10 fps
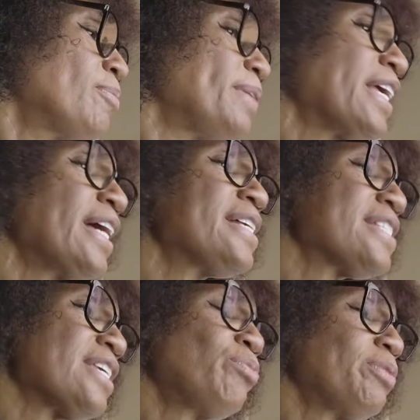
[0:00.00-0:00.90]
because
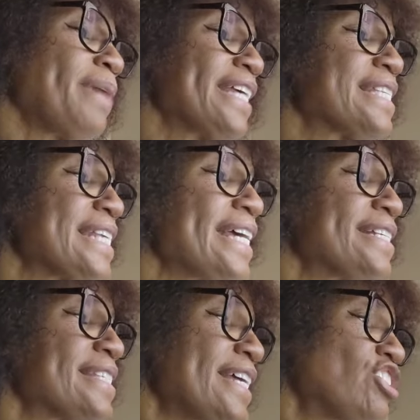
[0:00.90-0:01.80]
it would make
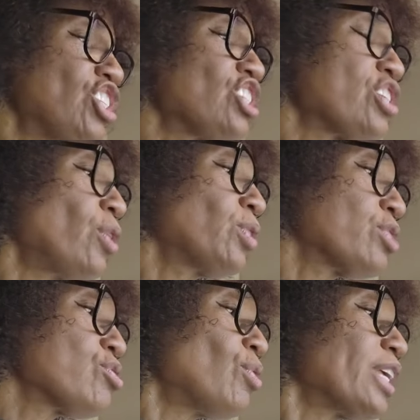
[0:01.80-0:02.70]
sense that she told
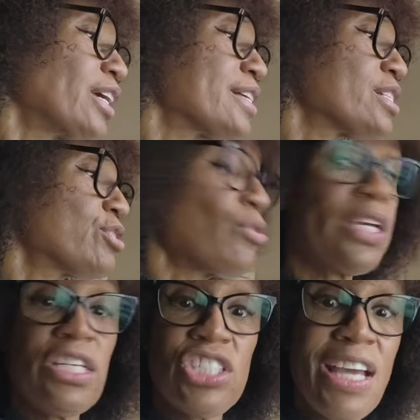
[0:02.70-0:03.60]
LaToya, because
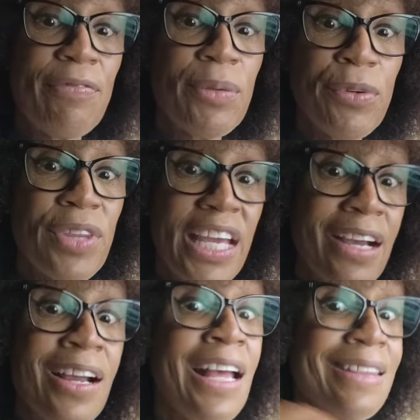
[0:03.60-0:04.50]
LaToya and Jeffrey were
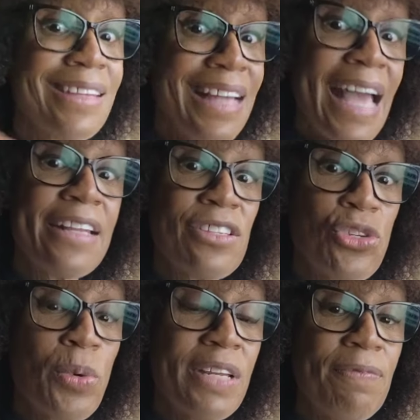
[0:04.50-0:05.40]
there the night of the
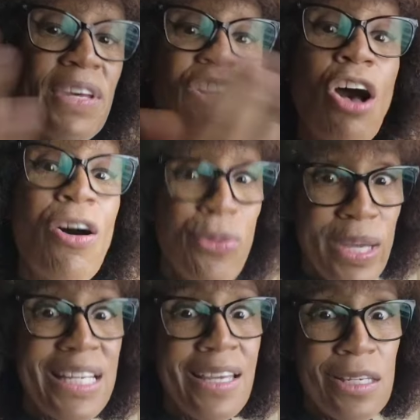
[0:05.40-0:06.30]
25th all the
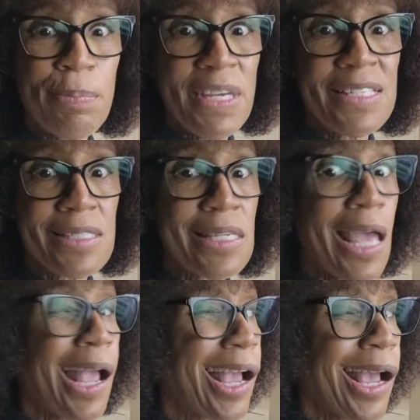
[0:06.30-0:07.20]
way to Independence
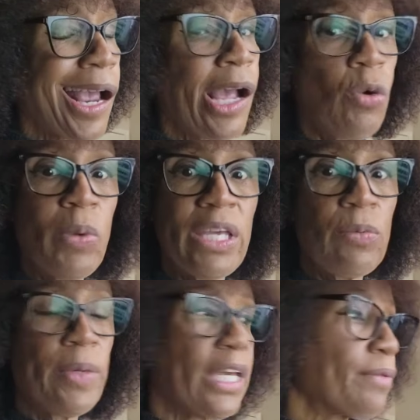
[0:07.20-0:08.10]
Day. Wink,
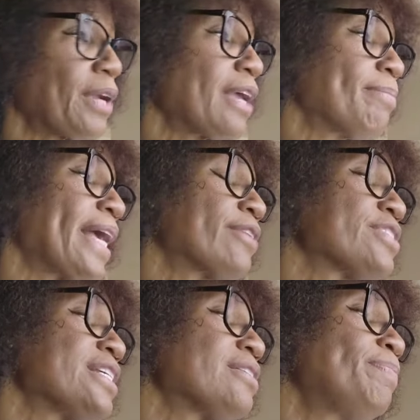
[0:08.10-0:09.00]
wink, right? Michael's
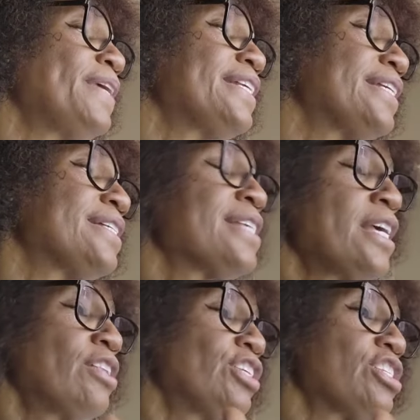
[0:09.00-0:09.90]
independence.
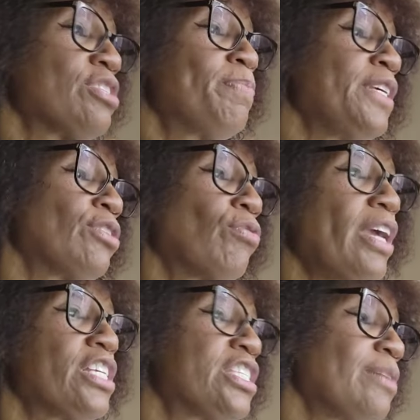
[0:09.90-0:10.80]
This would be the
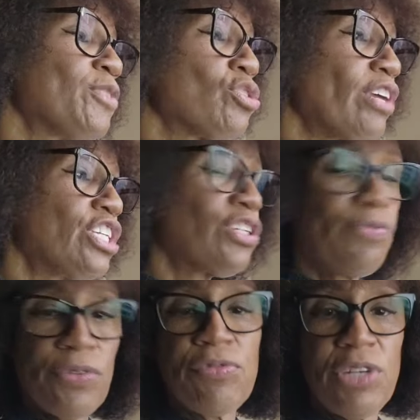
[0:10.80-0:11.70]
greatest demonstration
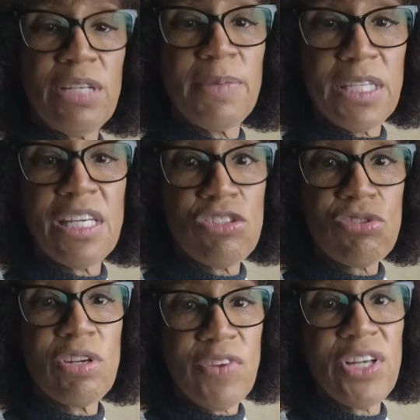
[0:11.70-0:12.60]
for freedom in the
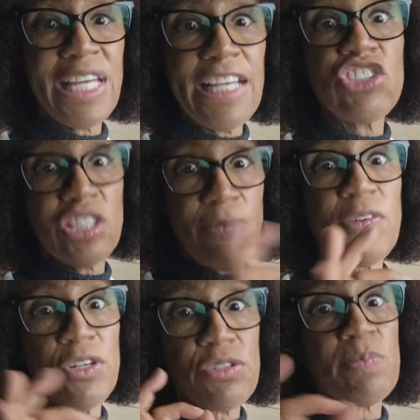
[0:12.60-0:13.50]
history of our nation. The
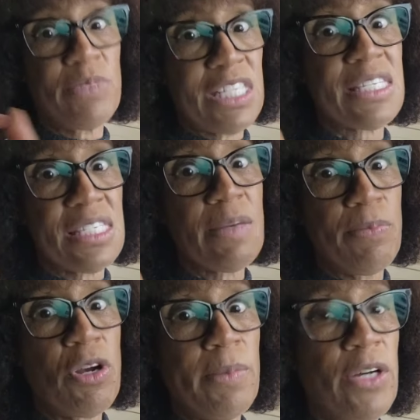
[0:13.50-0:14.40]
first This Is It
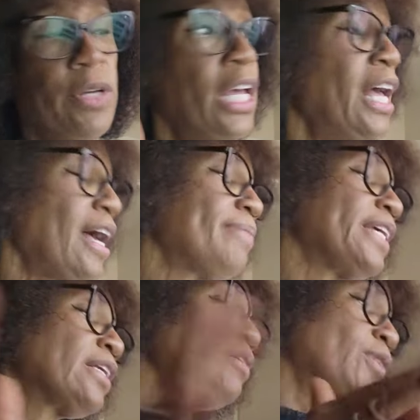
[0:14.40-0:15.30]
promo. I
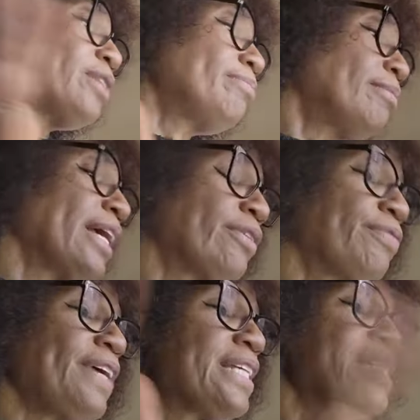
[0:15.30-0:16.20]
mean, come on. Michael
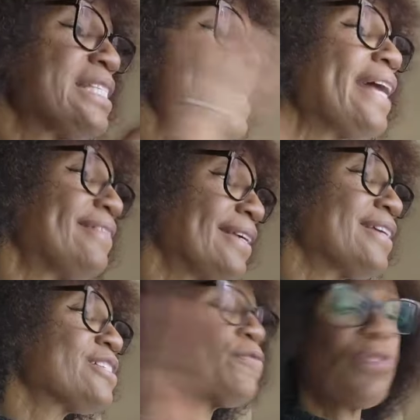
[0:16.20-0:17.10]
faked his death to get
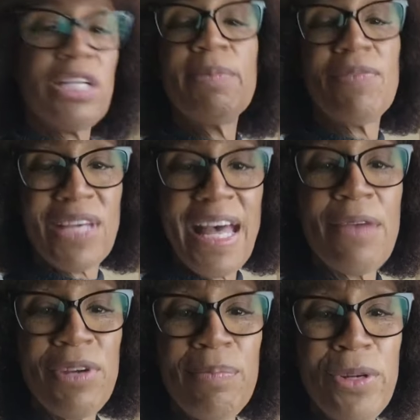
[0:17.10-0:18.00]
his freedom. Even
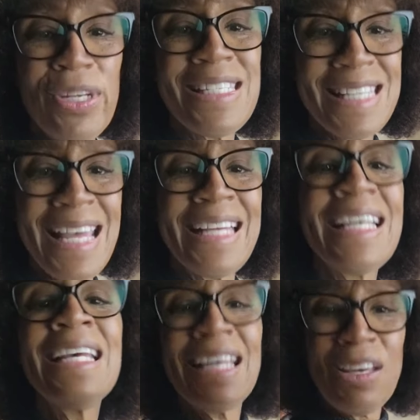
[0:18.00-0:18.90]
Conrad Murray said
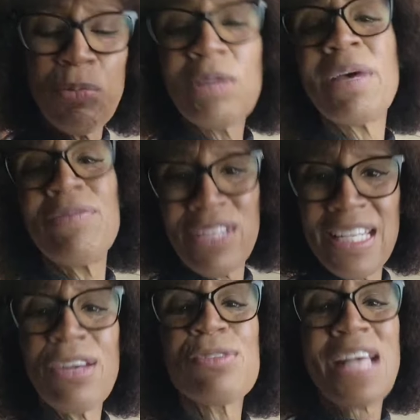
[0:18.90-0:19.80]
in one of my
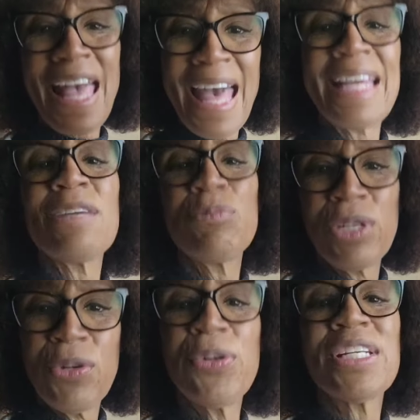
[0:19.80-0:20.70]
videos, I had him
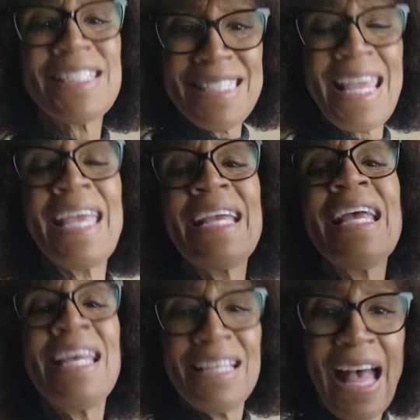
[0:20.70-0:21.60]
recorded saying,
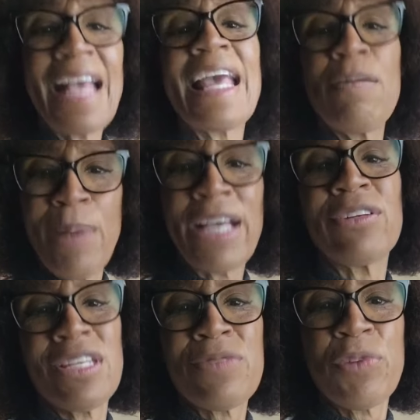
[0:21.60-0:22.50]
I gave Michael
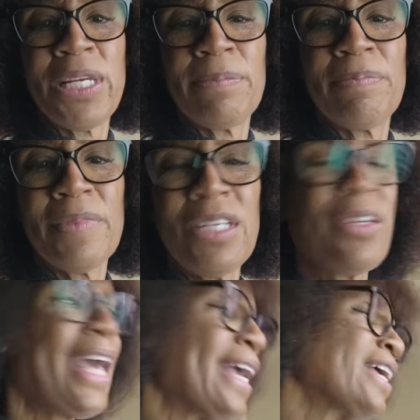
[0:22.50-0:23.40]
his freedom.
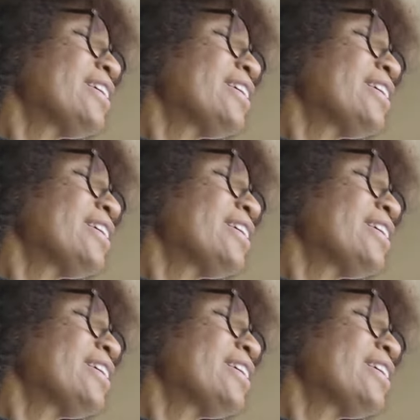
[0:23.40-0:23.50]
Okay,